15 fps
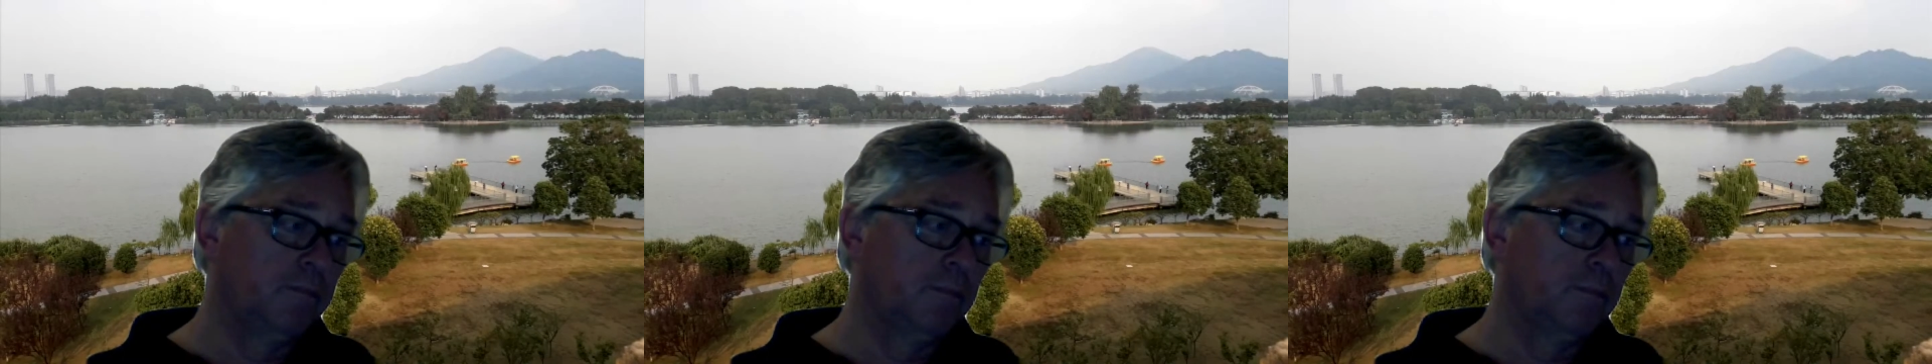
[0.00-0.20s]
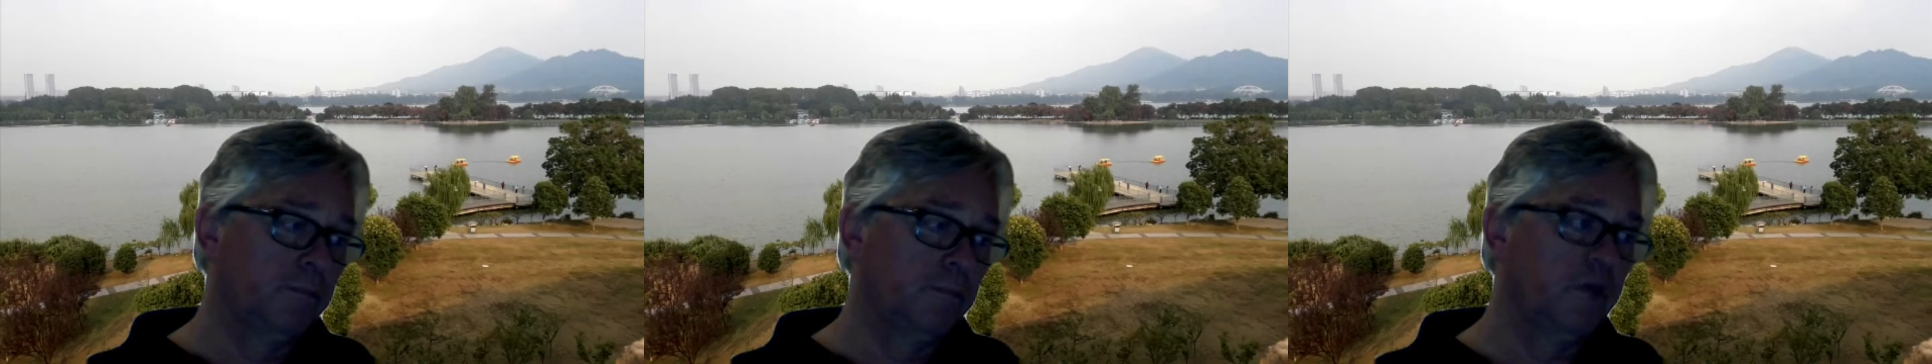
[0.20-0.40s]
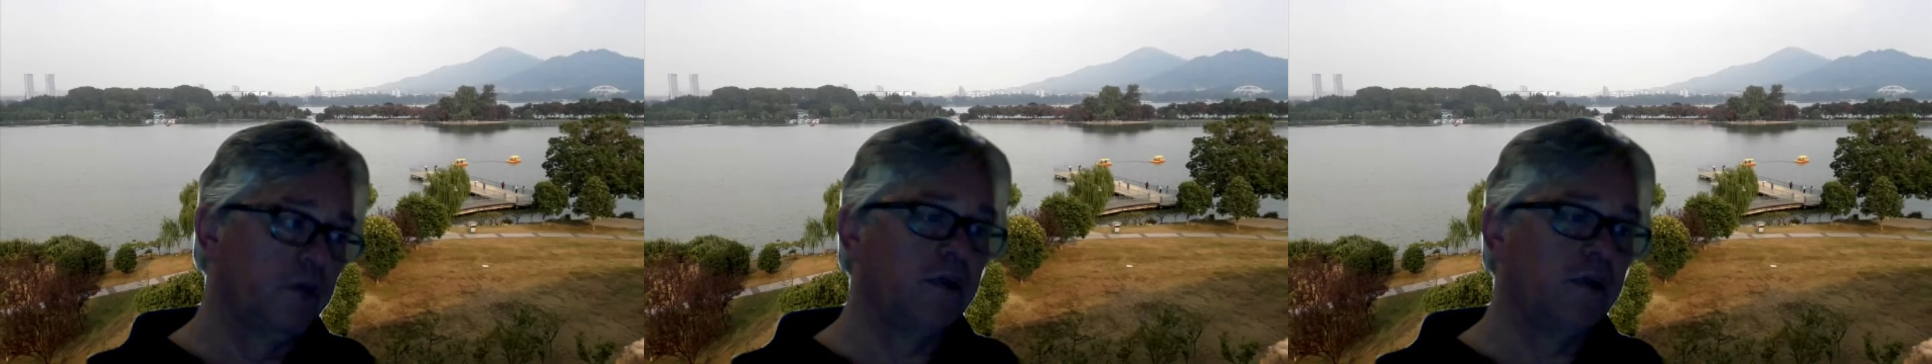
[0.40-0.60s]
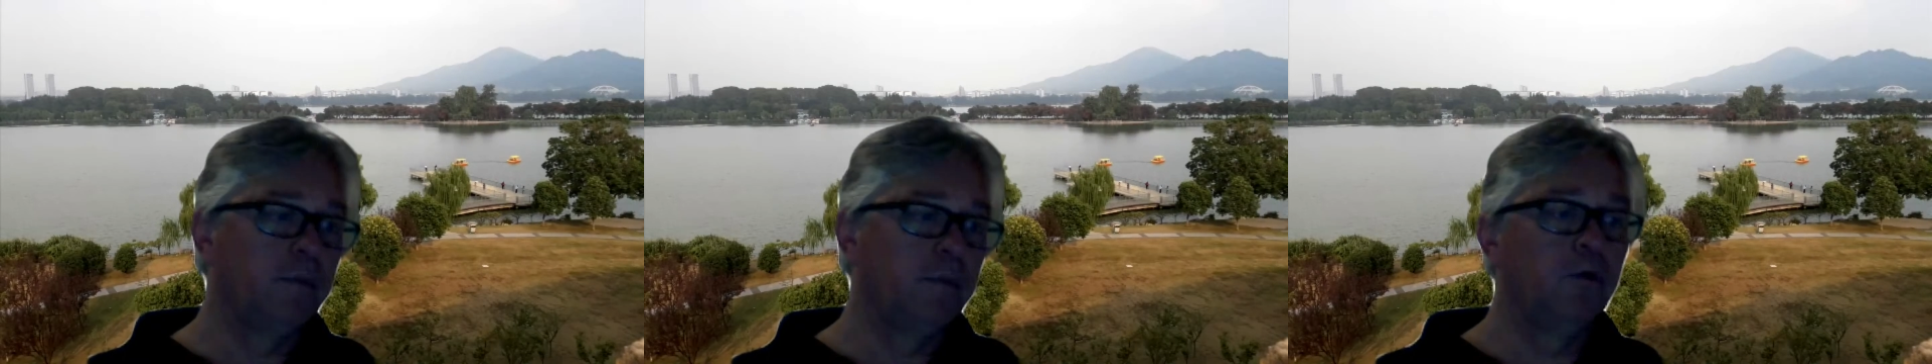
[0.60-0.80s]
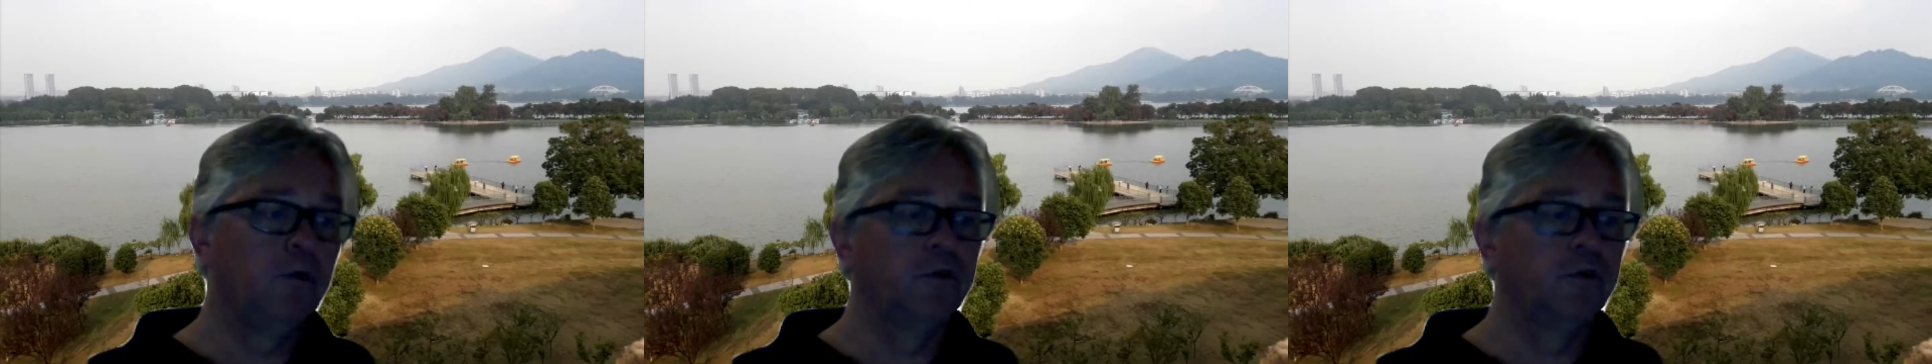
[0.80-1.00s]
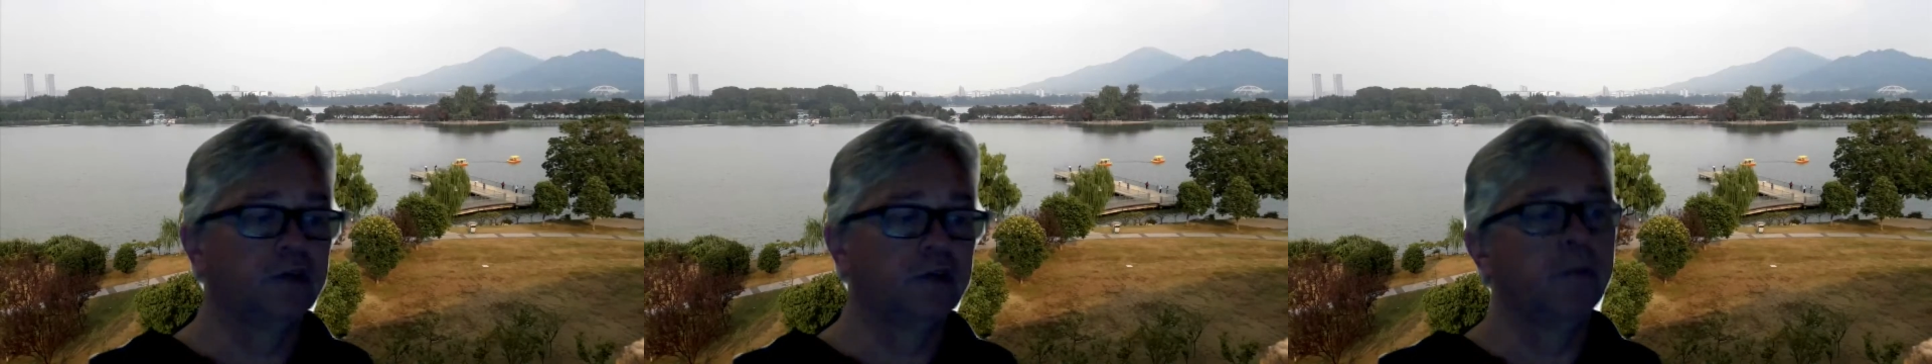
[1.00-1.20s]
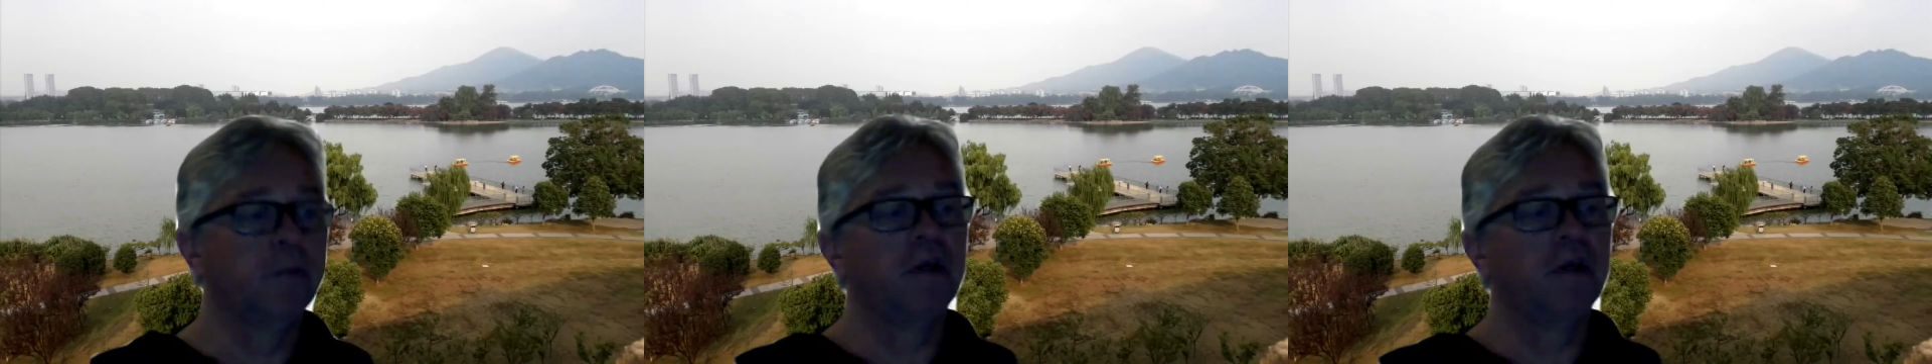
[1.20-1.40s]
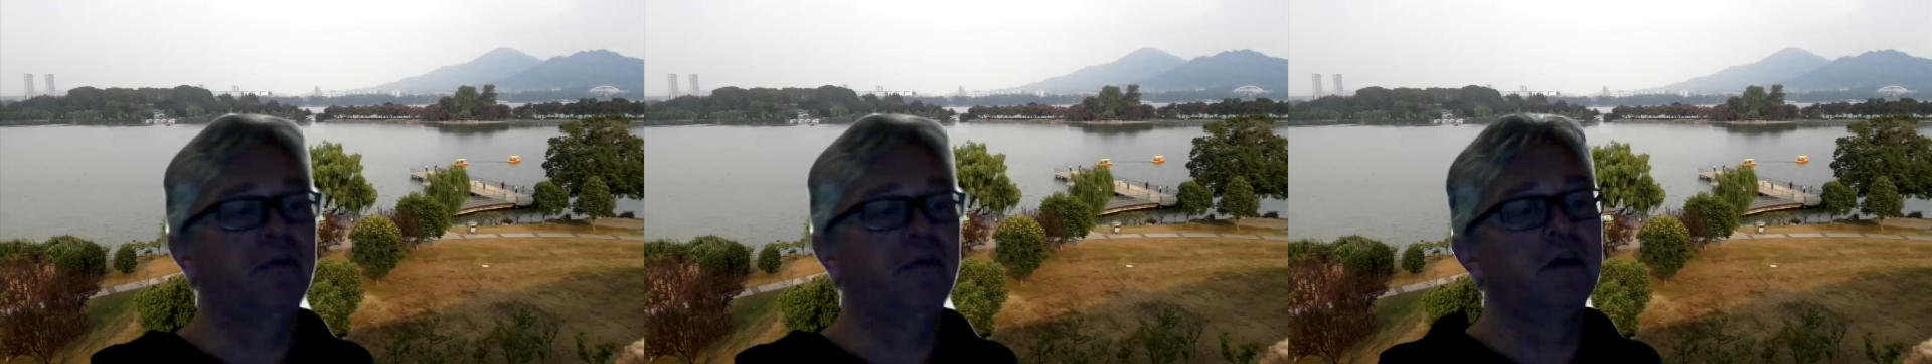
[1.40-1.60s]
Basically because everybody
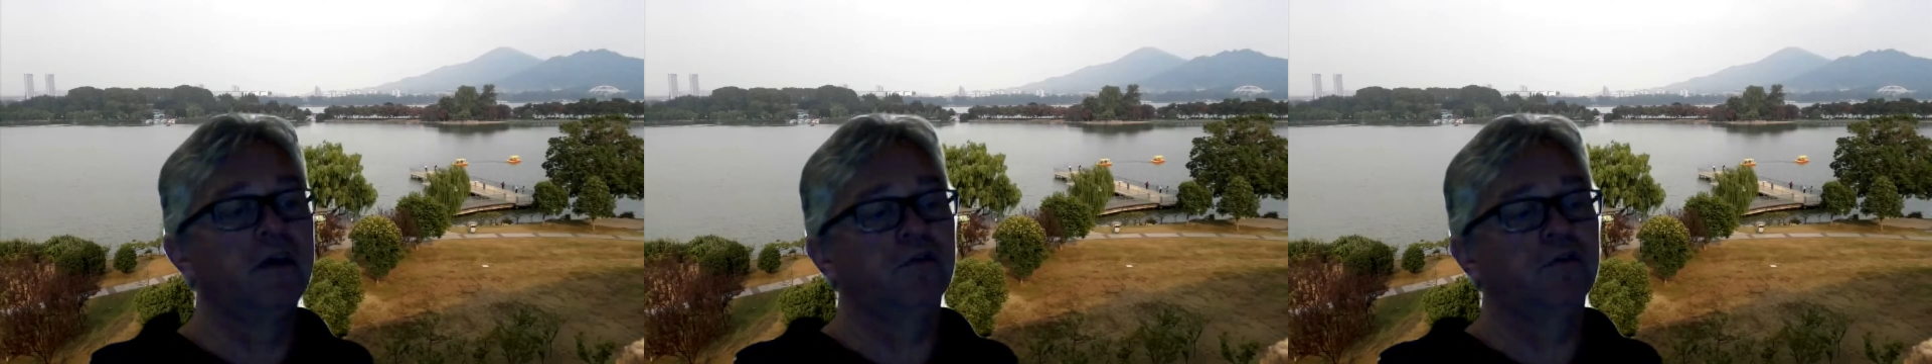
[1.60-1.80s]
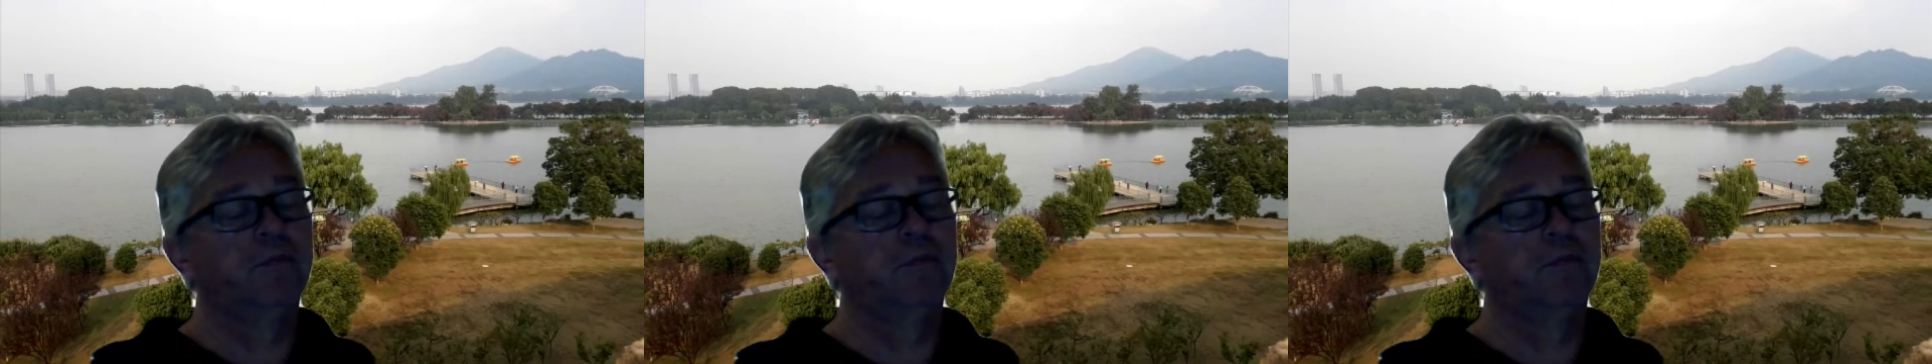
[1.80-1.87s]
thinks of